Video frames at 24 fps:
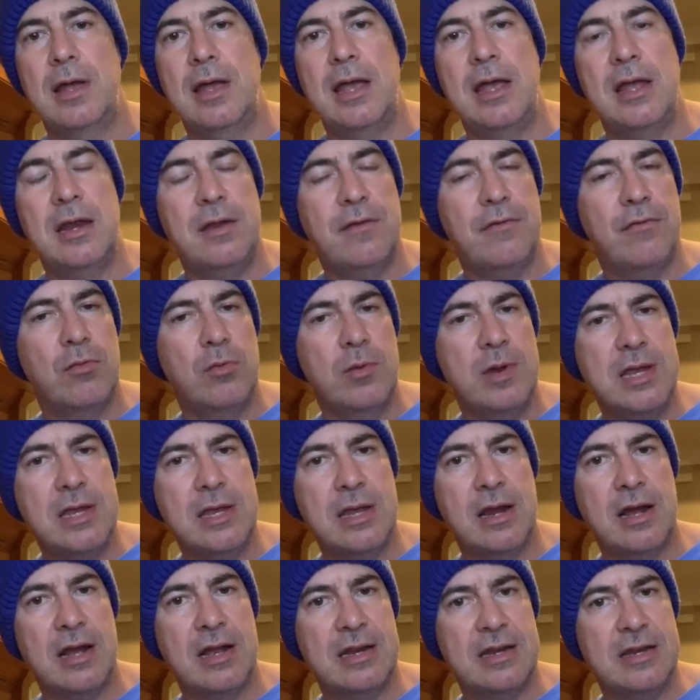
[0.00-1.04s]
And if we
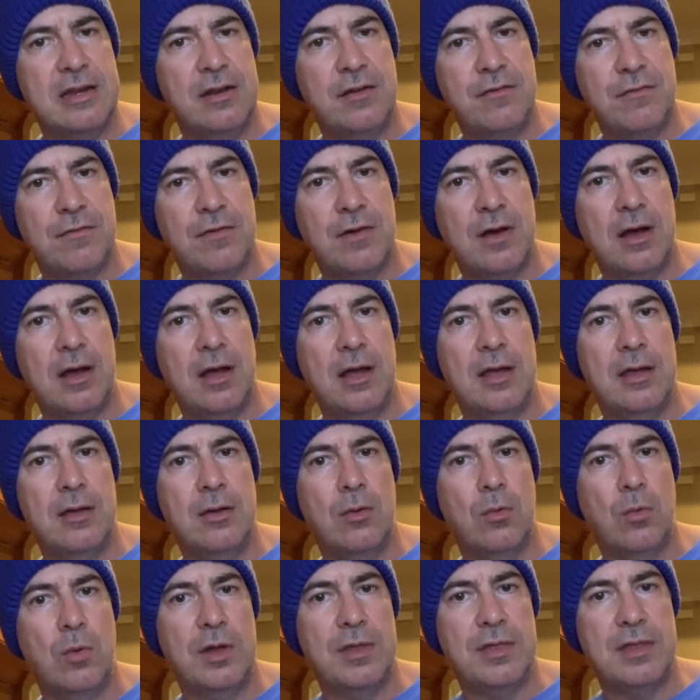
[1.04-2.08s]
can identify
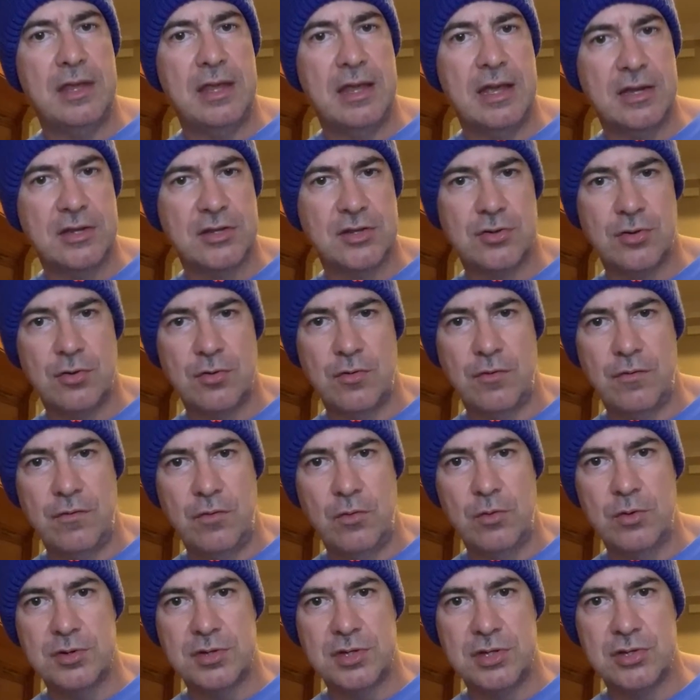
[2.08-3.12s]
what the external
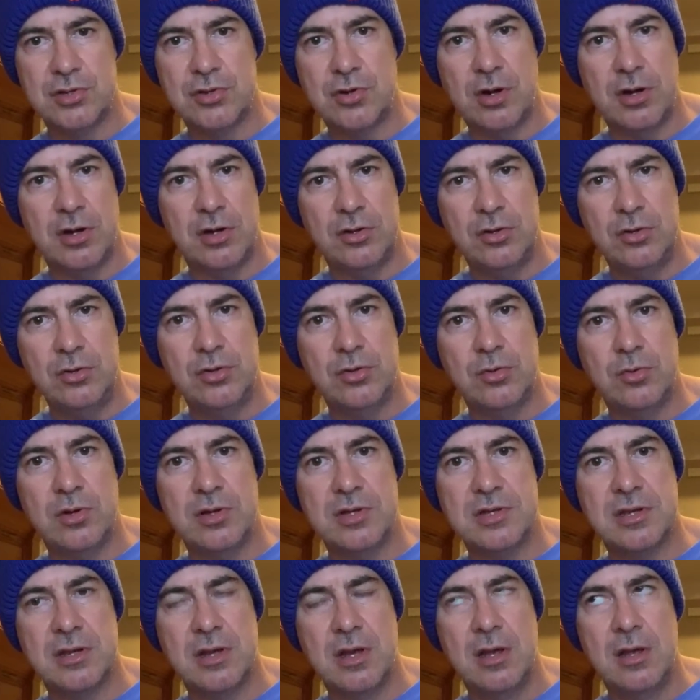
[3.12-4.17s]
force is trying to do to
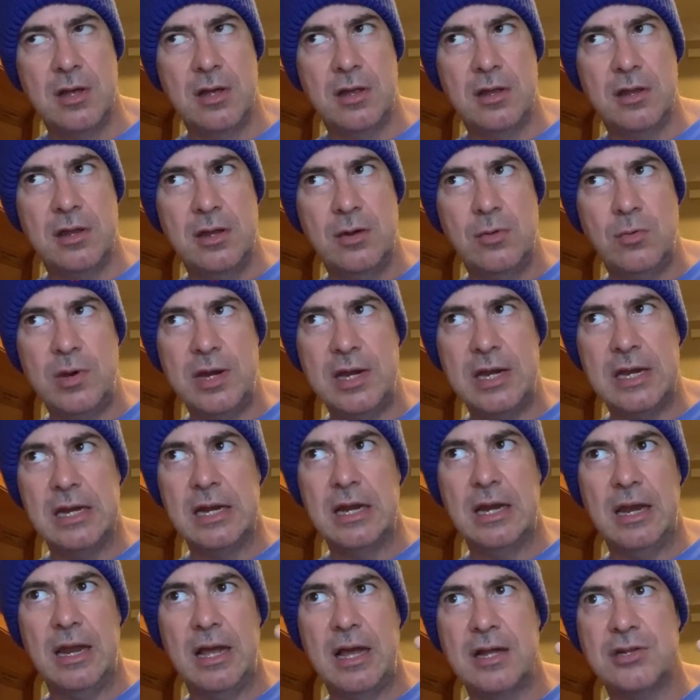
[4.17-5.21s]
us, then we
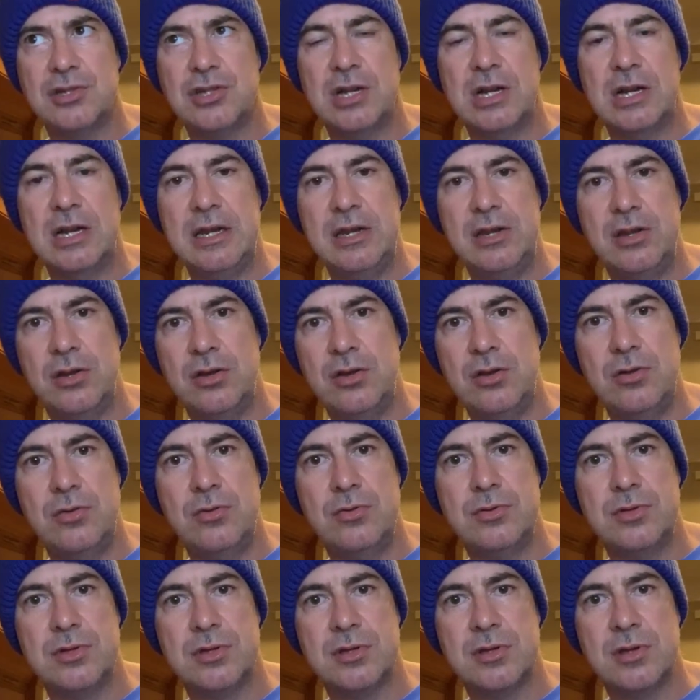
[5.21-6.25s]
can logically
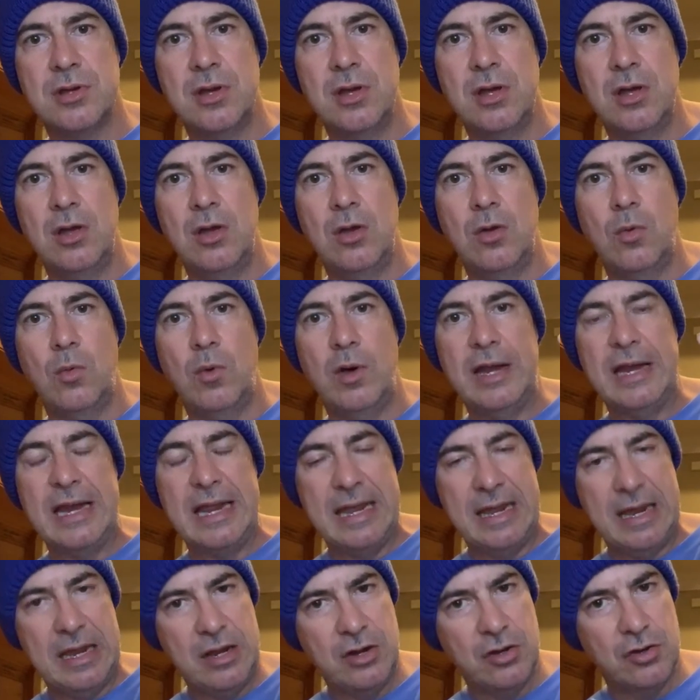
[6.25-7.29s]
deduce what
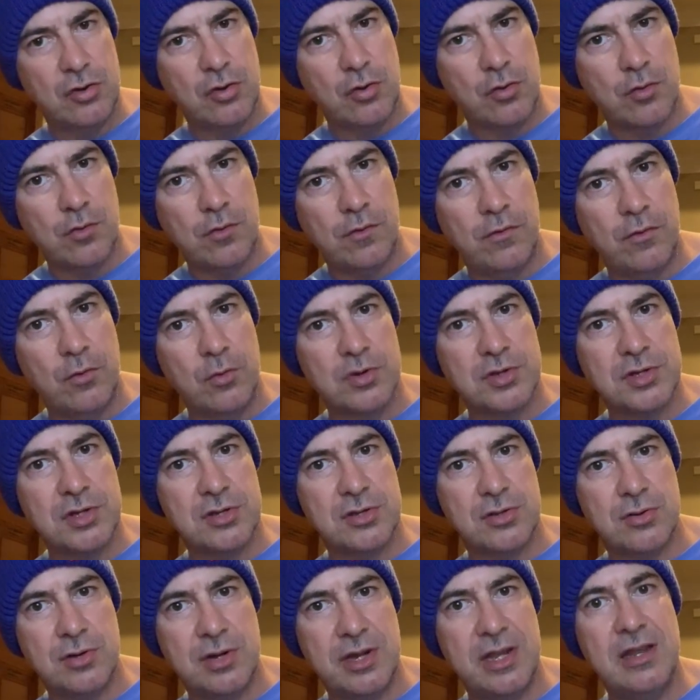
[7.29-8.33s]
internal
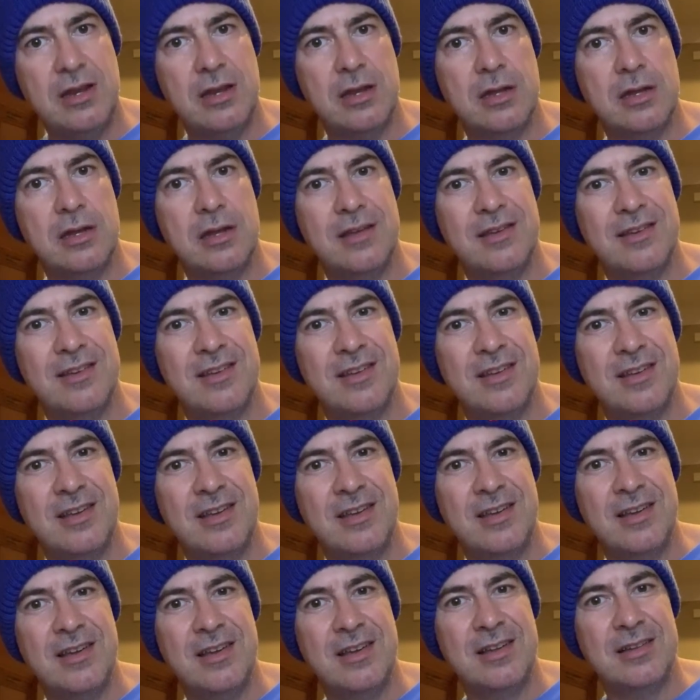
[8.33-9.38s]
forces are needed
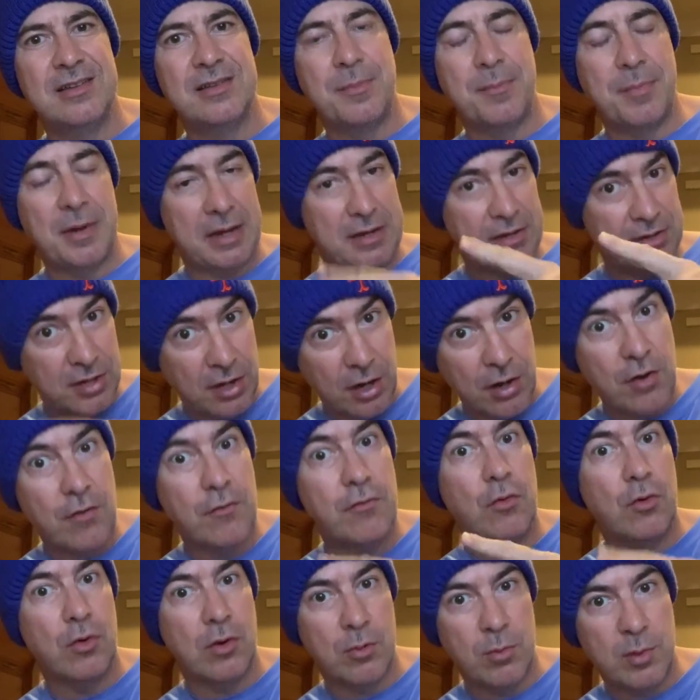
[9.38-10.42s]
to play tug
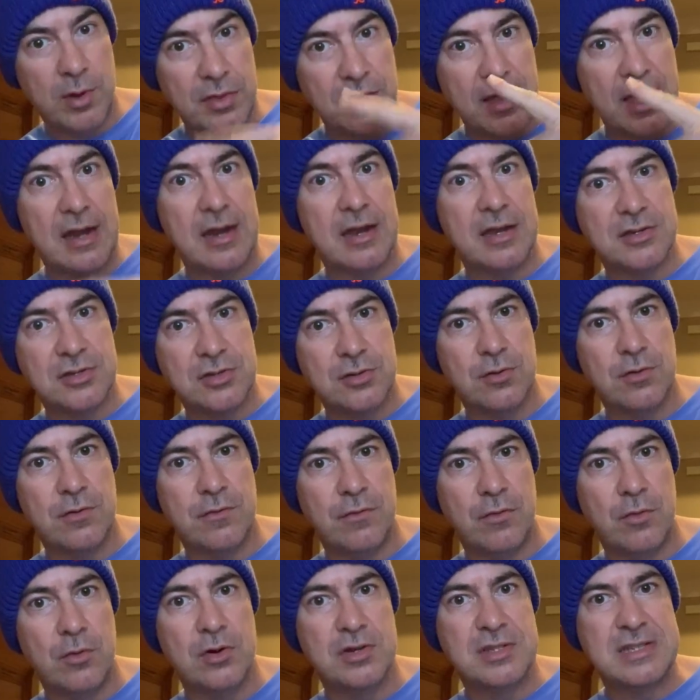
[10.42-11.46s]
of war with that external
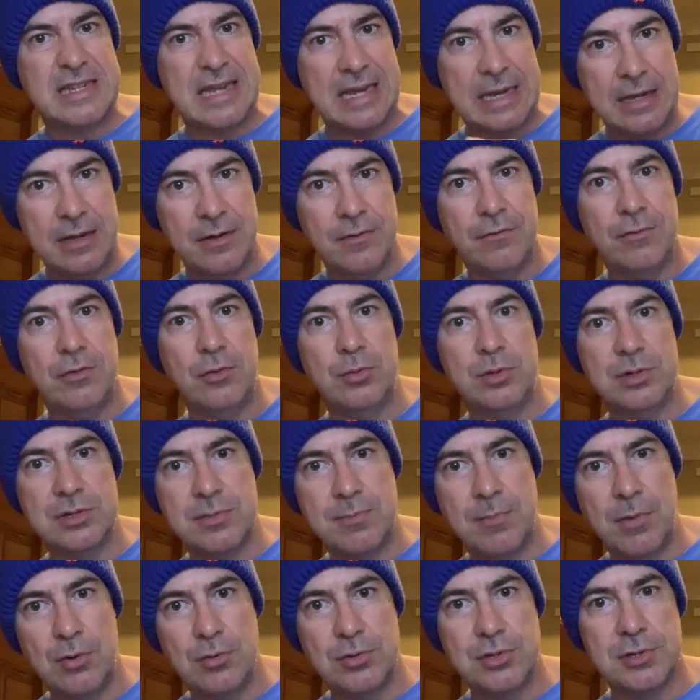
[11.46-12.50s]
force to influence
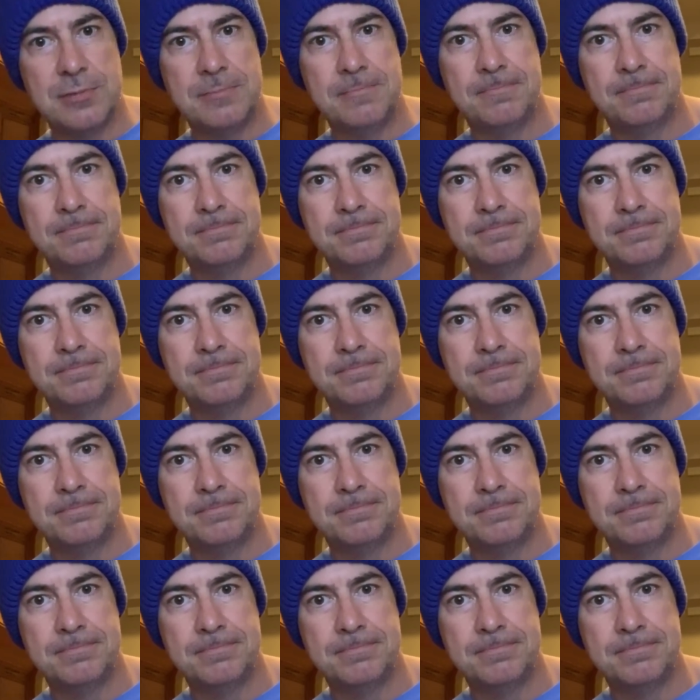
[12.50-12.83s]
motion.